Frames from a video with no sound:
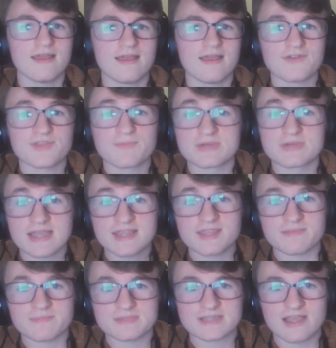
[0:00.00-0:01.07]
how they present
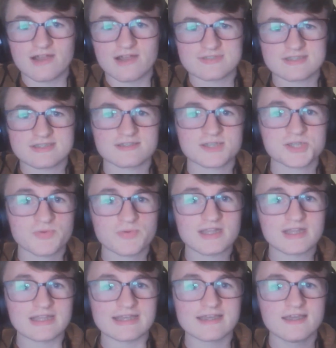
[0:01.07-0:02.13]
themselves,
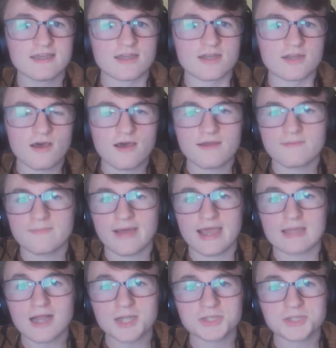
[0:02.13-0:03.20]
strictly non
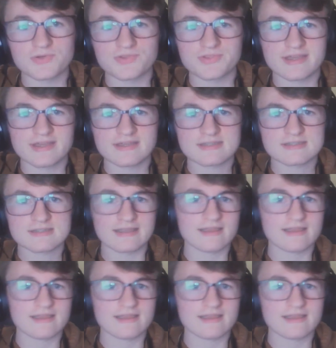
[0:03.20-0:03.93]
biological things.